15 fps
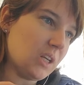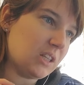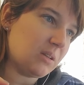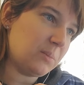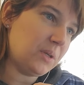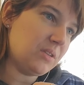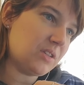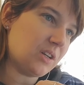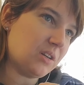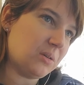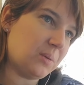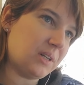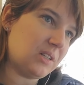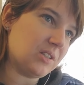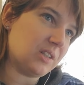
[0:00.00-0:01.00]
The musical
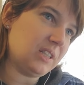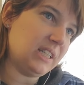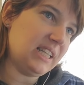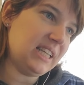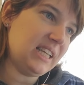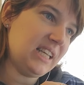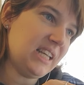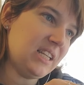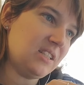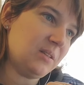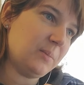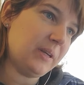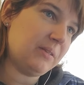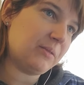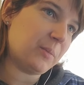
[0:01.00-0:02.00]
ones are a little
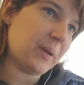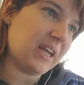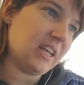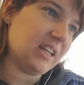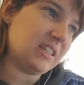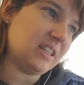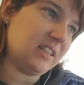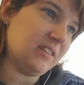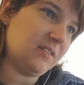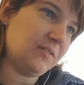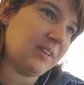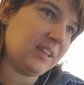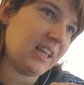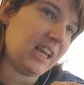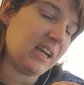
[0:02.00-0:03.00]
bit repetitive.
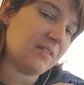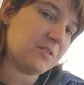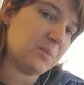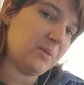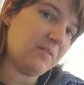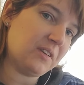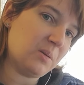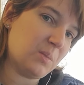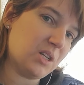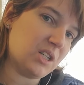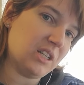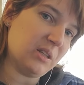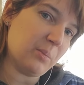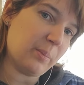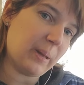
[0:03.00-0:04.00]
And they have to be very much
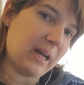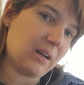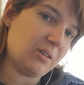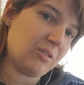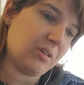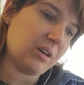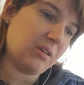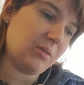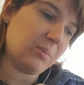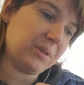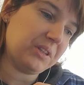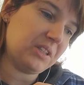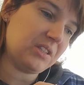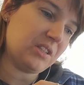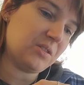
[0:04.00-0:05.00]
in the background. But
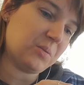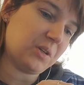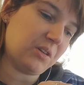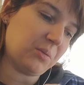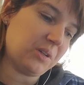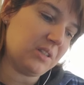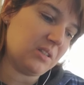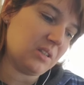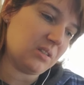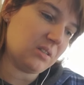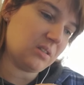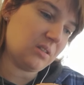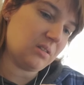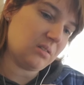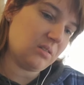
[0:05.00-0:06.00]
this is one of the ones that
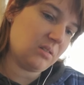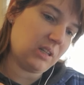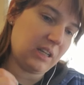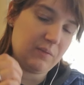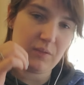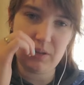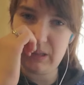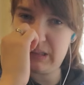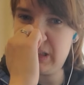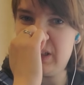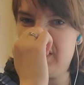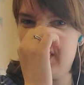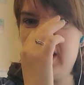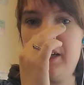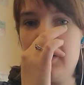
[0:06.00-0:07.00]
I haven't listened to
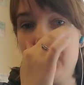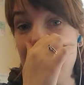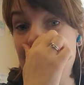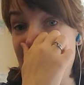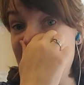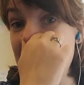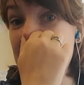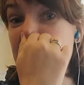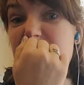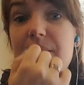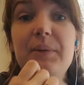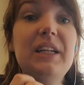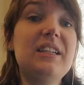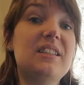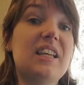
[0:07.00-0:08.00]
very often. Anyway, I'm
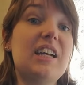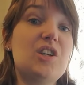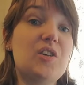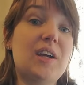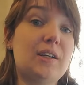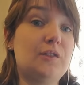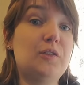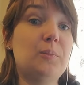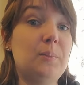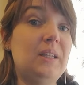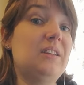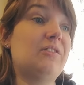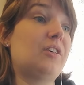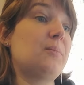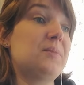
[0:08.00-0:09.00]
getting sidetracked from
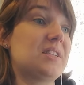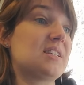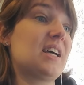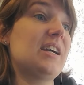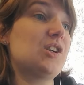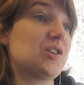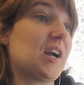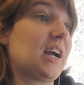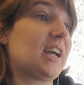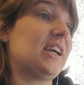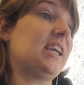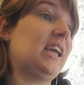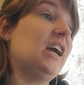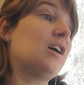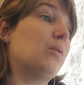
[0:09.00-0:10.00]
the sidetrack
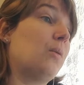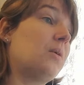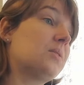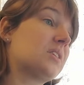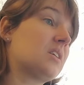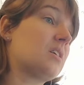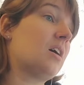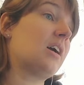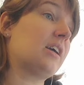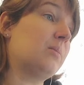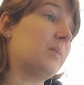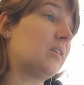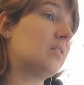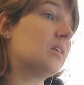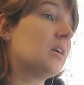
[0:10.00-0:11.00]
again. What was I talking
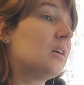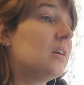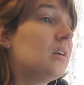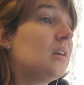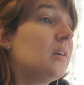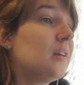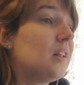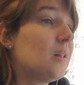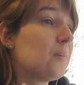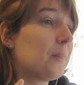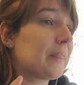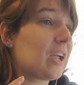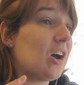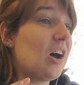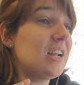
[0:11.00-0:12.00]
about?
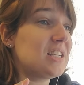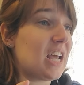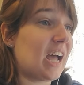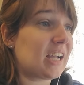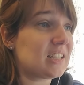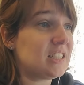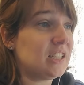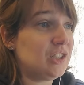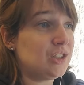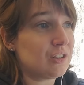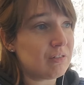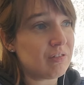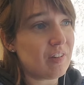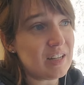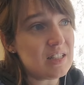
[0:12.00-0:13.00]
Contacting your
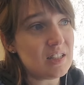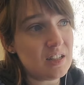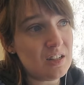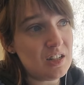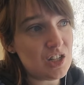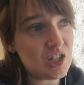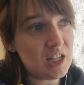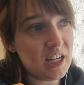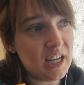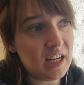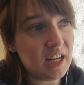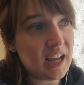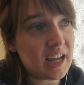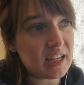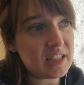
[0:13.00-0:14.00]
friends and
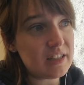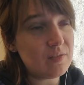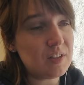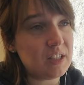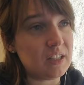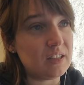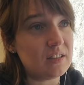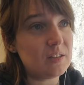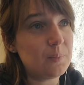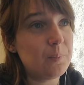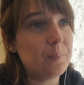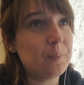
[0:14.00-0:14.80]
initiating activities.